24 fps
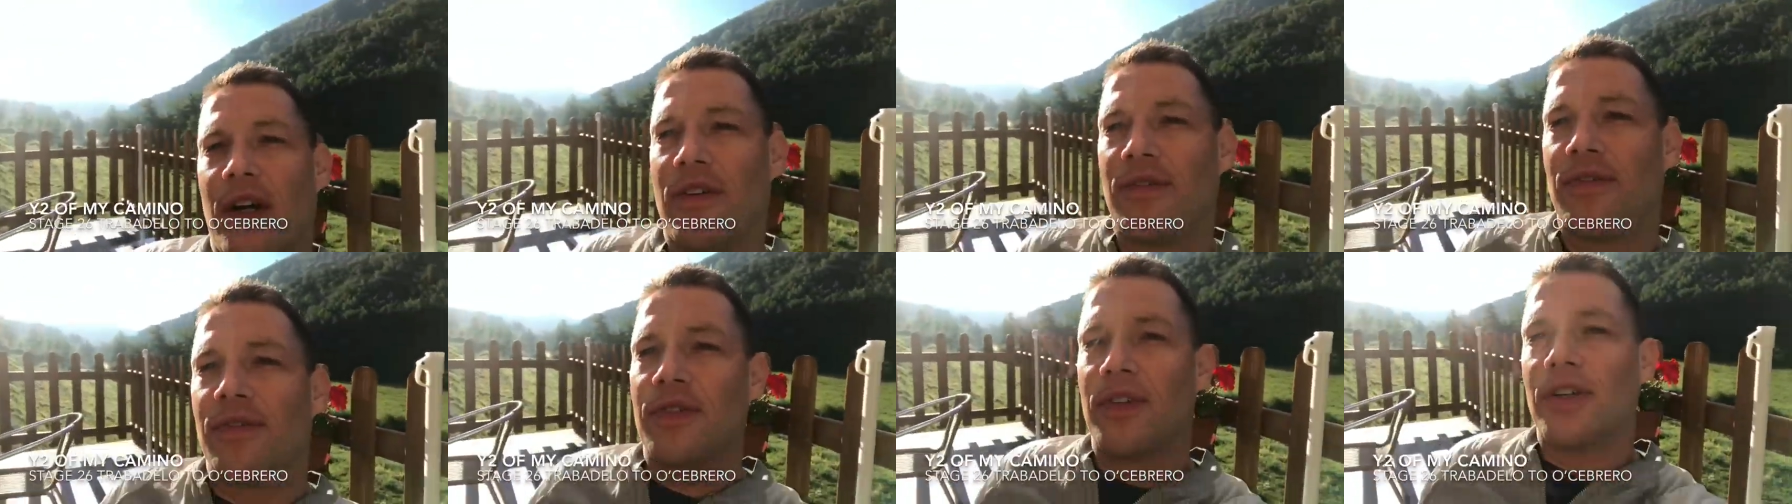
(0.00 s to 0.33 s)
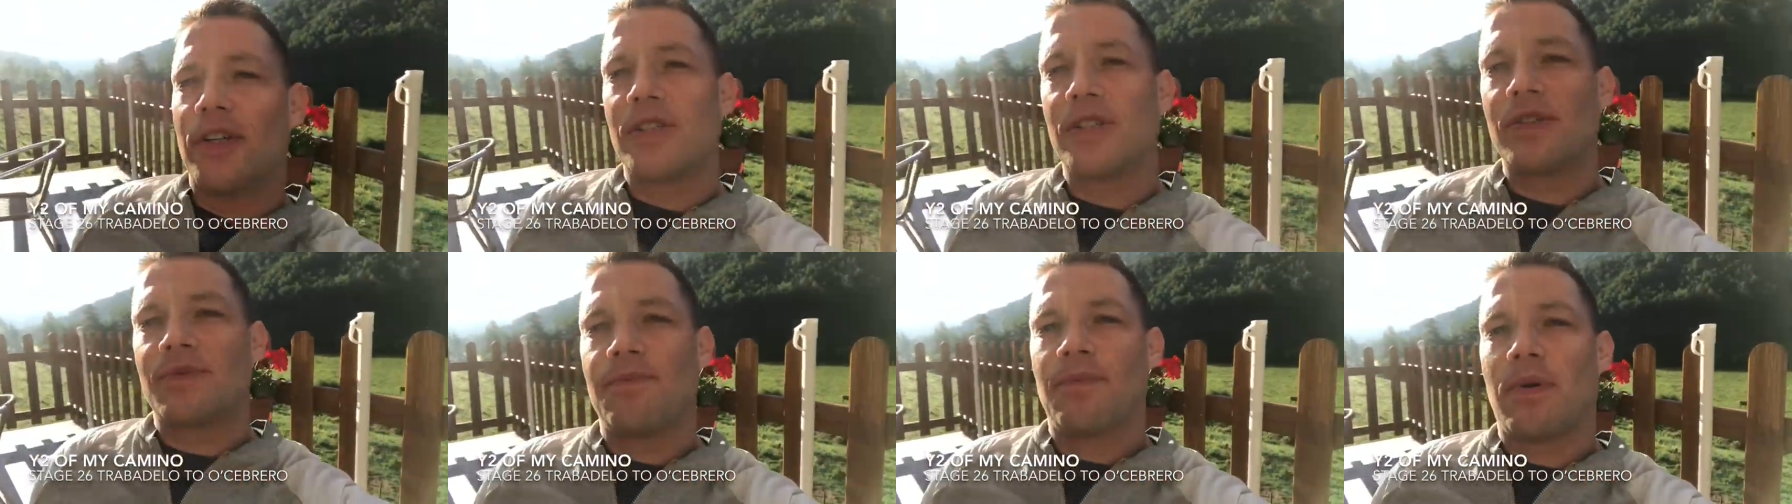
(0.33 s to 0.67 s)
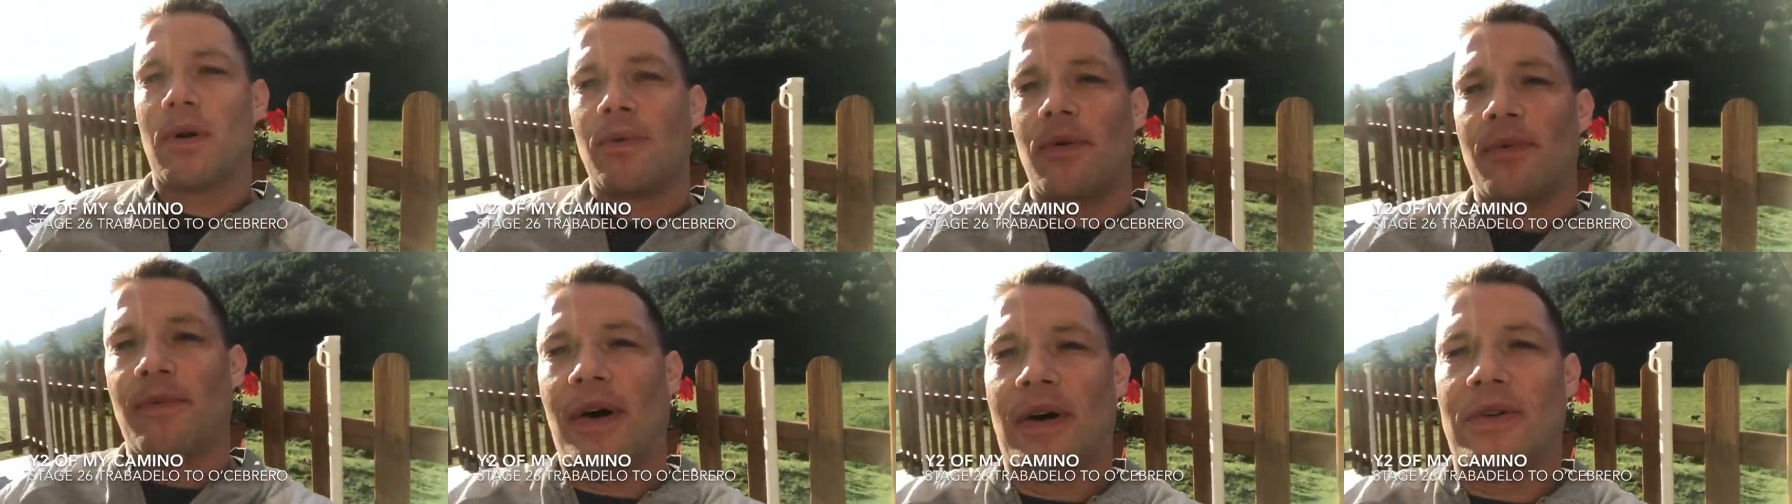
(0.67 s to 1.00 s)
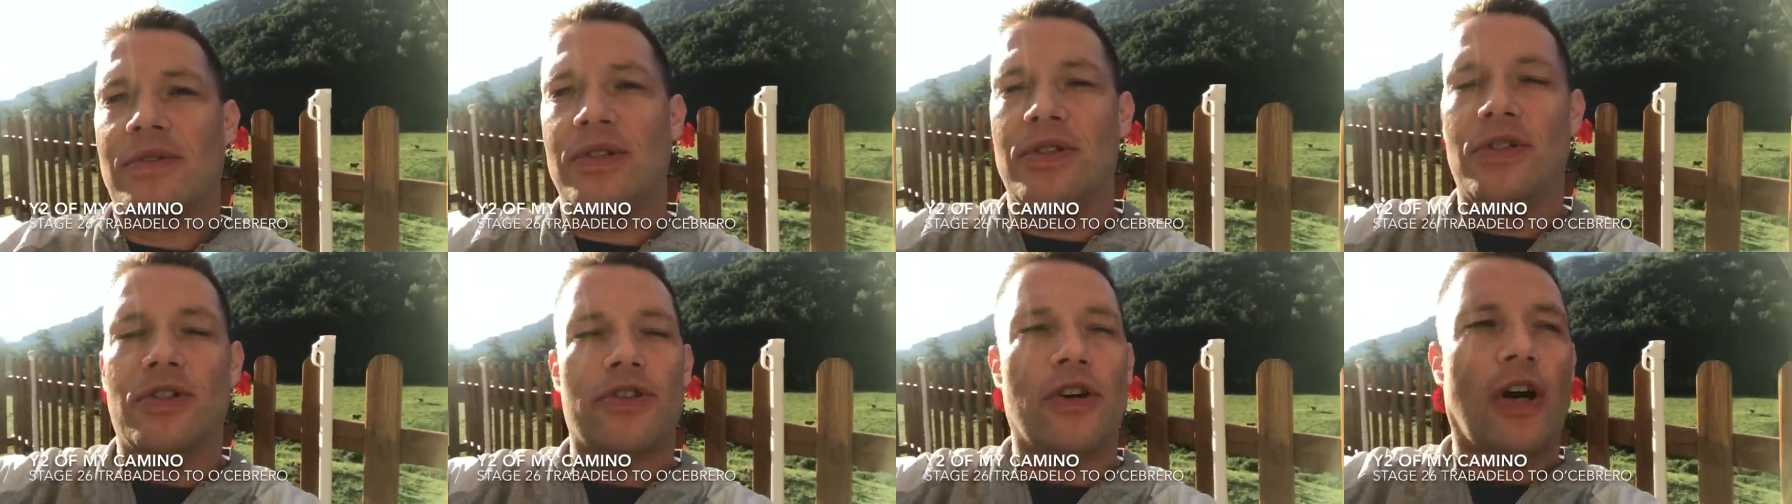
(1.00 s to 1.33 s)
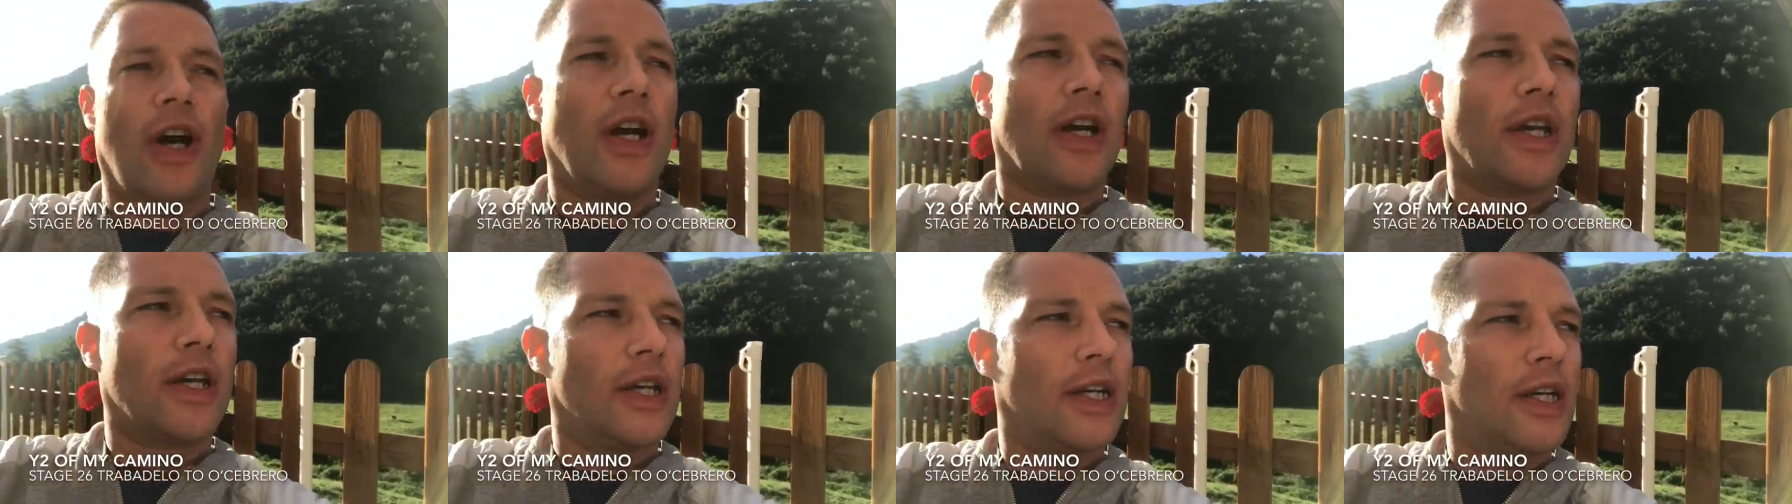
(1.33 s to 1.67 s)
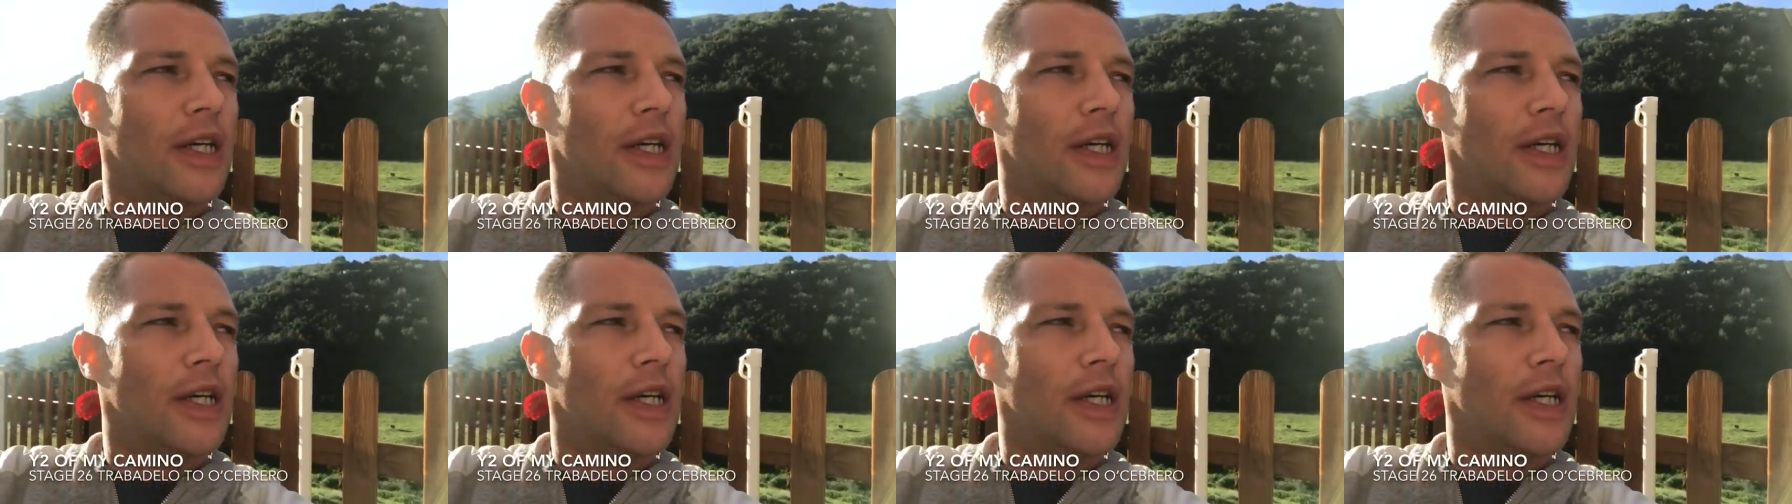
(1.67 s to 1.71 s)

our first proper mountain trek.